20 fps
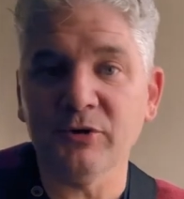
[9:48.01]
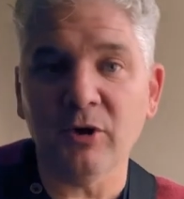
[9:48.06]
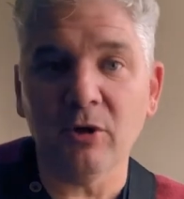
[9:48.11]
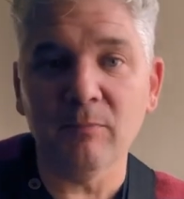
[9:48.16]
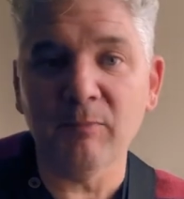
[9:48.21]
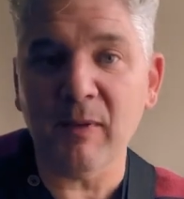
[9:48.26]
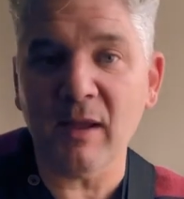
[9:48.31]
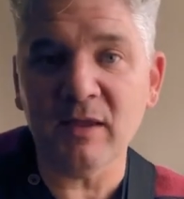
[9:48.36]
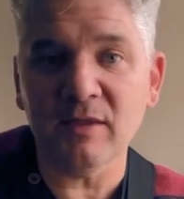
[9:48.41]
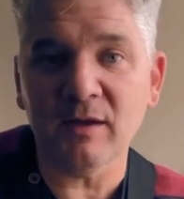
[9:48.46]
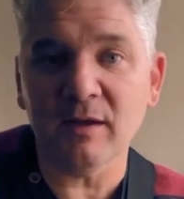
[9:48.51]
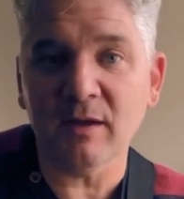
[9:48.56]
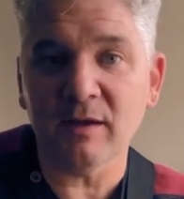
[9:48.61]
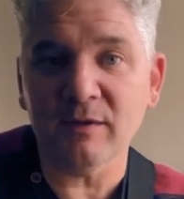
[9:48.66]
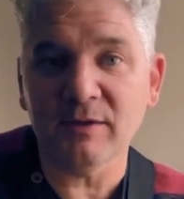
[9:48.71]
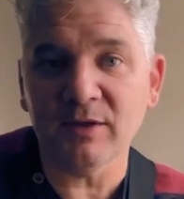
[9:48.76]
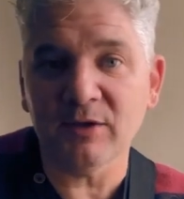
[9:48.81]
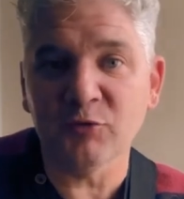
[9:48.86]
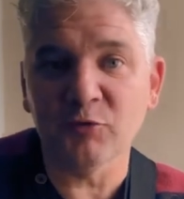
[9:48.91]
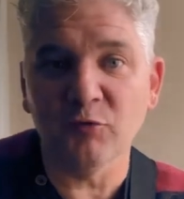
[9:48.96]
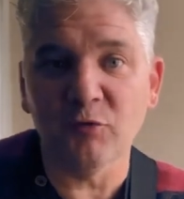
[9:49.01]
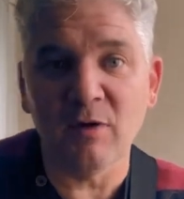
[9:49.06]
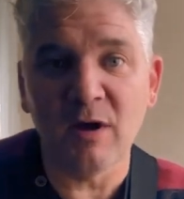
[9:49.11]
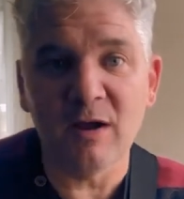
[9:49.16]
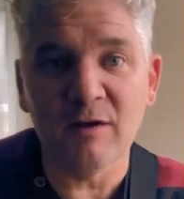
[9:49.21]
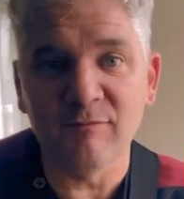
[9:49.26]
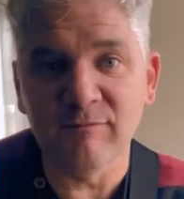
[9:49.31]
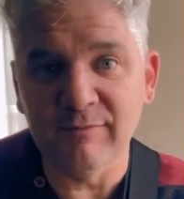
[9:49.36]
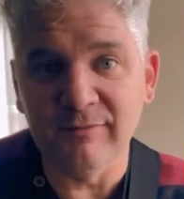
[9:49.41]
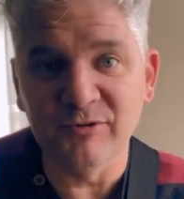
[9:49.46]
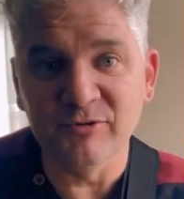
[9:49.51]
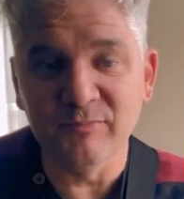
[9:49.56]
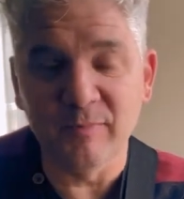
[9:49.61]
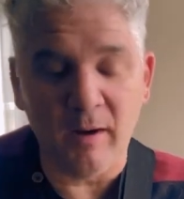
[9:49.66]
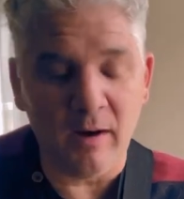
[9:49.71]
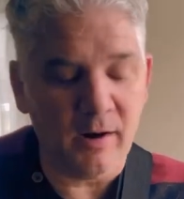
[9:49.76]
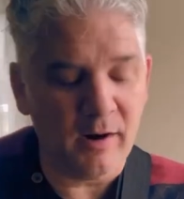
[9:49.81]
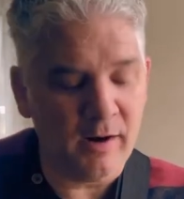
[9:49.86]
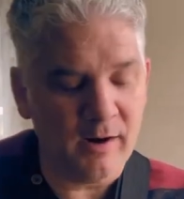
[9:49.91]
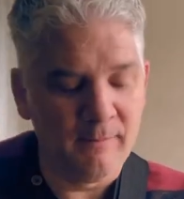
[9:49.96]
Don't play the 12 blues
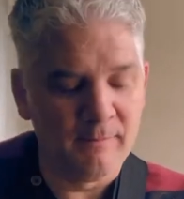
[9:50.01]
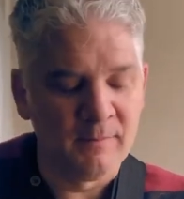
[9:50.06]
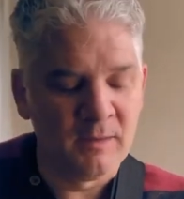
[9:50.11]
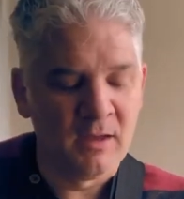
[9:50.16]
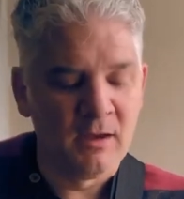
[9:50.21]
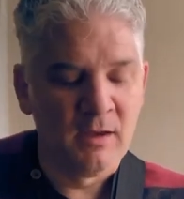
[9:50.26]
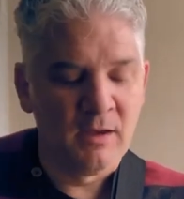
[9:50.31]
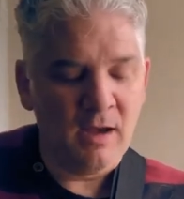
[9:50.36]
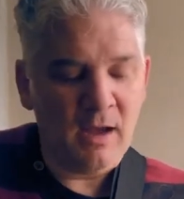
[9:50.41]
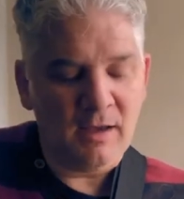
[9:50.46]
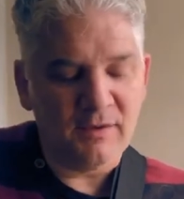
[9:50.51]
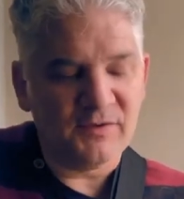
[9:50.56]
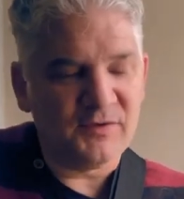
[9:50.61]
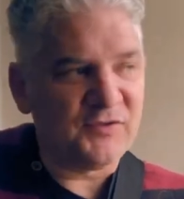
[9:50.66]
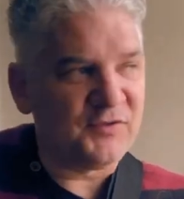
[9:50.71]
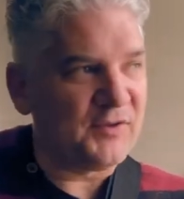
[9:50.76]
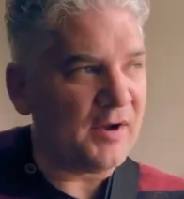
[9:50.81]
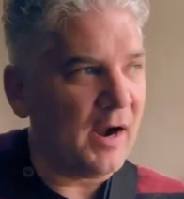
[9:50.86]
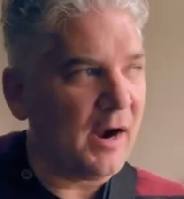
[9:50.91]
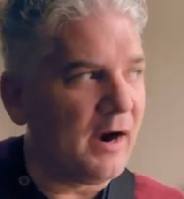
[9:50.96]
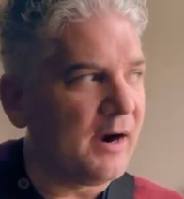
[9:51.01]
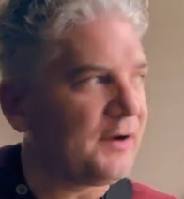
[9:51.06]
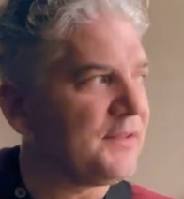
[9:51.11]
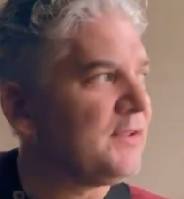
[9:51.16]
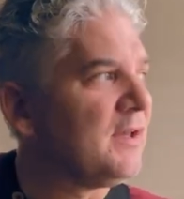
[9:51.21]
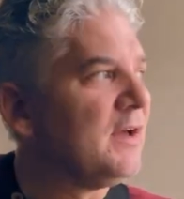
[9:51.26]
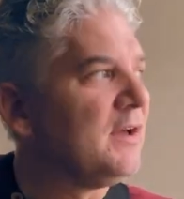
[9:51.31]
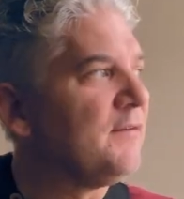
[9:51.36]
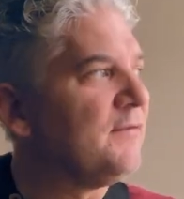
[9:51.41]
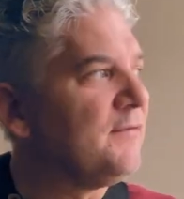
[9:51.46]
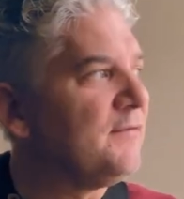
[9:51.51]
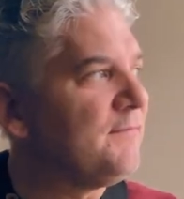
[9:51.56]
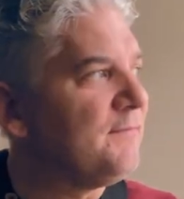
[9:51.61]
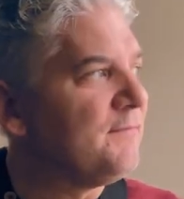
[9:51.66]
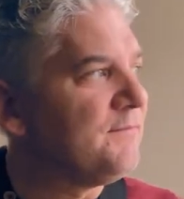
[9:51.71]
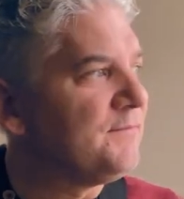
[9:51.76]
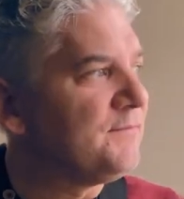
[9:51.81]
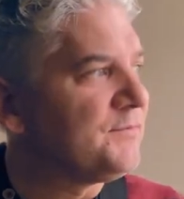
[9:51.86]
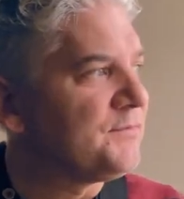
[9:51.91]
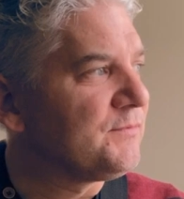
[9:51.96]
bar, and start
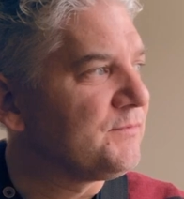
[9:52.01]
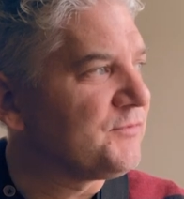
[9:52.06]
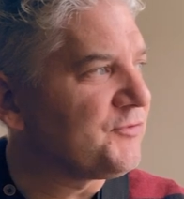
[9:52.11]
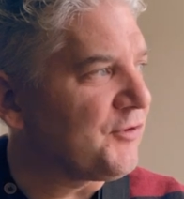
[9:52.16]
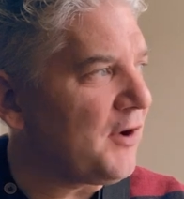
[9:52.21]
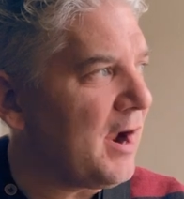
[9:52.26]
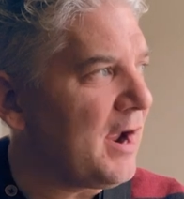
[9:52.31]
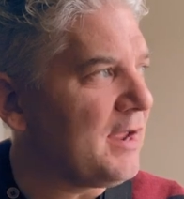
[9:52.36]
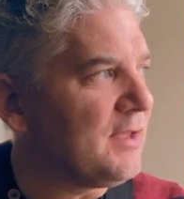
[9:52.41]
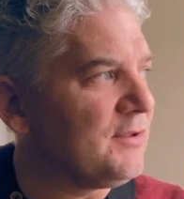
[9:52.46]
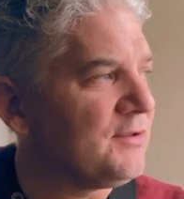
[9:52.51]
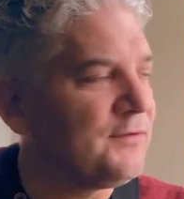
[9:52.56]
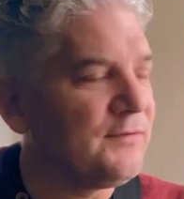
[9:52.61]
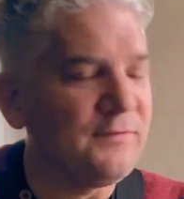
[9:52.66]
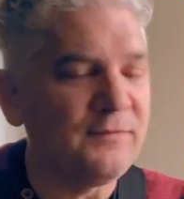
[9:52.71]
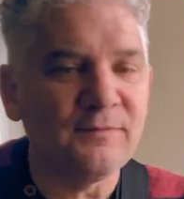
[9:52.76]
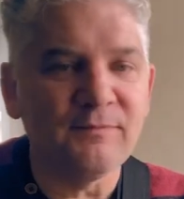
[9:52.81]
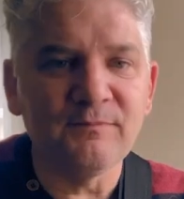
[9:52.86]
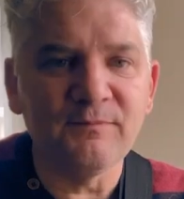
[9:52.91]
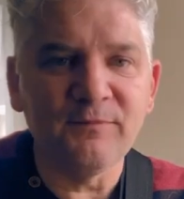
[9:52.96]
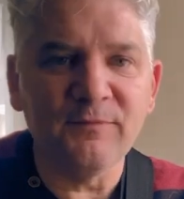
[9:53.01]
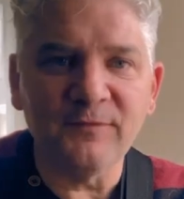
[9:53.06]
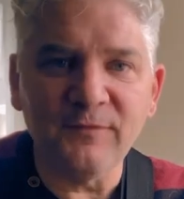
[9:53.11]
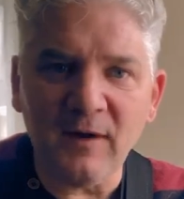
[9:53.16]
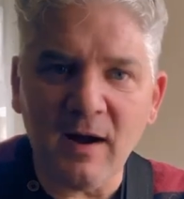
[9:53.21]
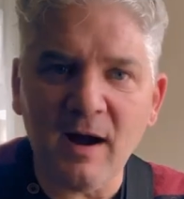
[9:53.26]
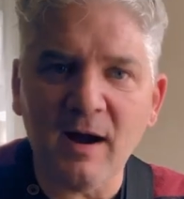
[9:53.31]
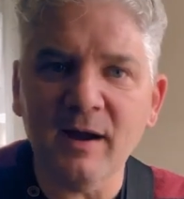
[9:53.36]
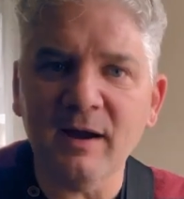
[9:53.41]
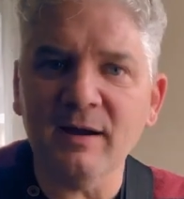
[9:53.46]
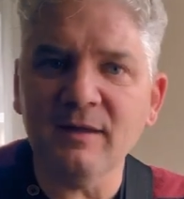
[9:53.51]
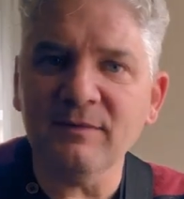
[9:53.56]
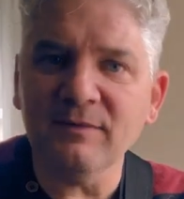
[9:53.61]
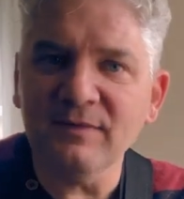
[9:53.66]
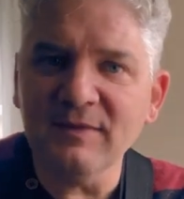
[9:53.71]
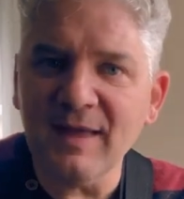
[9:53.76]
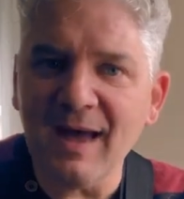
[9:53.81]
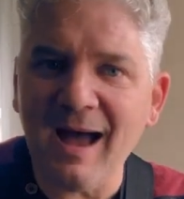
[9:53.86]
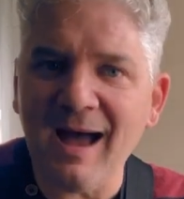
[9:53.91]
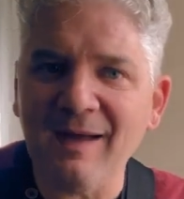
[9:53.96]
trying to
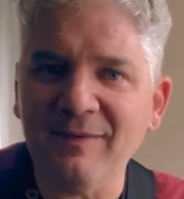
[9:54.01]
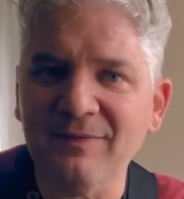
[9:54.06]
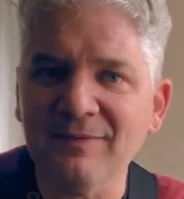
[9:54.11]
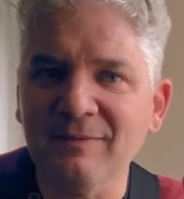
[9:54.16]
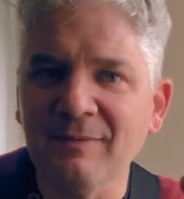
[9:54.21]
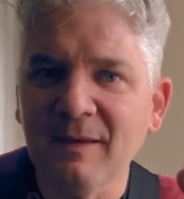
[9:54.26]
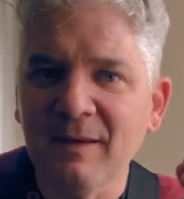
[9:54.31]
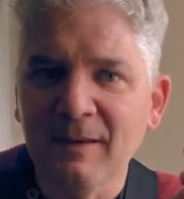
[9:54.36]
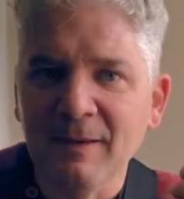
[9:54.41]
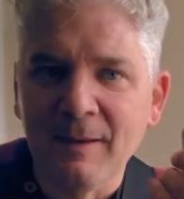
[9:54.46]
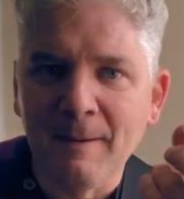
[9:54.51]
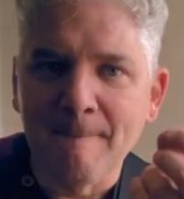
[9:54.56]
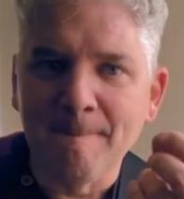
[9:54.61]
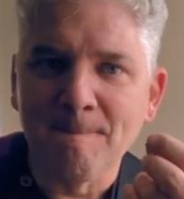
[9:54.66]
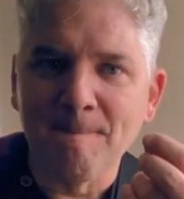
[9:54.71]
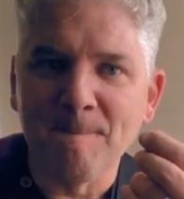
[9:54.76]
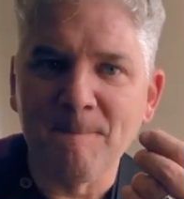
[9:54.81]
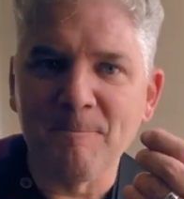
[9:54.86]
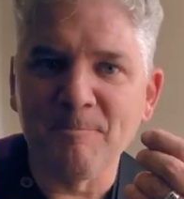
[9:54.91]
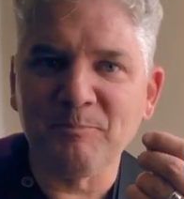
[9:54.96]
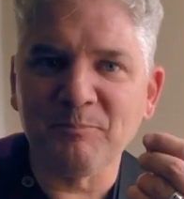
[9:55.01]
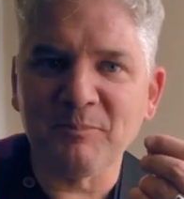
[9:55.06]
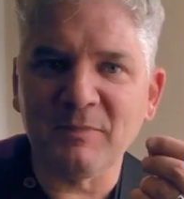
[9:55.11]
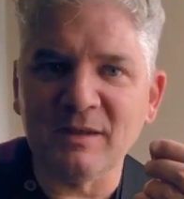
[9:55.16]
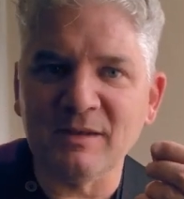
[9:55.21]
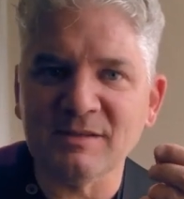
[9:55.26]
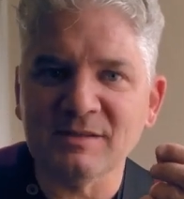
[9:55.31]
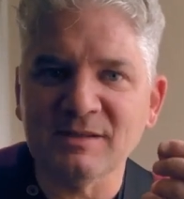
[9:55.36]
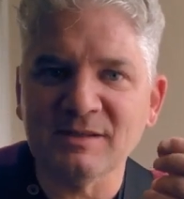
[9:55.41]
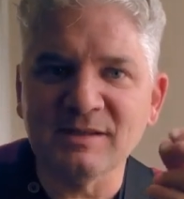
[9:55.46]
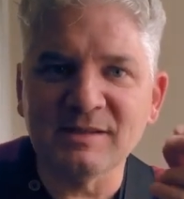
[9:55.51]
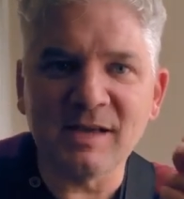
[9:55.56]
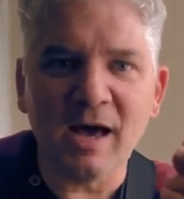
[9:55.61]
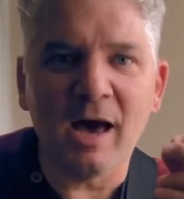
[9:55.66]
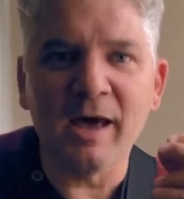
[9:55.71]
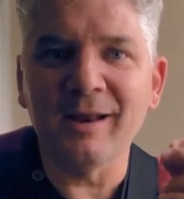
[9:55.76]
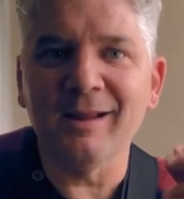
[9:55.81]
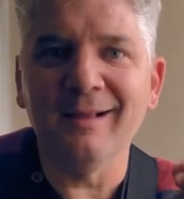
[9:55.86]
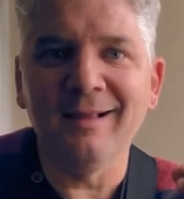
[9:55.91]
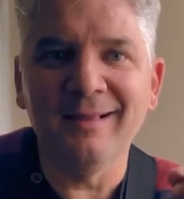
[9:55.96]
find that
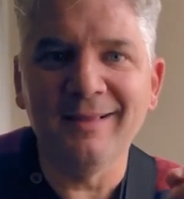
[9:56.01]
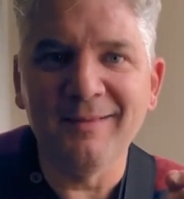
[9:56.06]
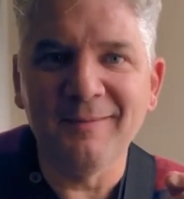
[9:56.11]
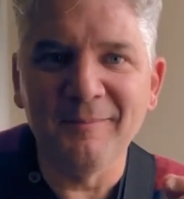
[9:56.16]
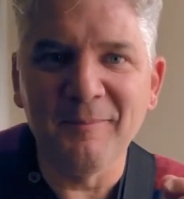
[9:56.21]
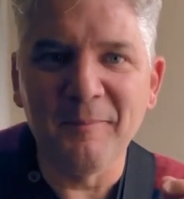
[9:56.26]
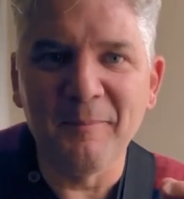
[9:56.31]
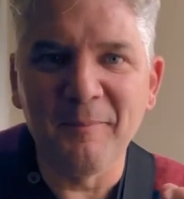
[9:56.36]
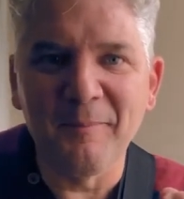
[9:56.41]
subtle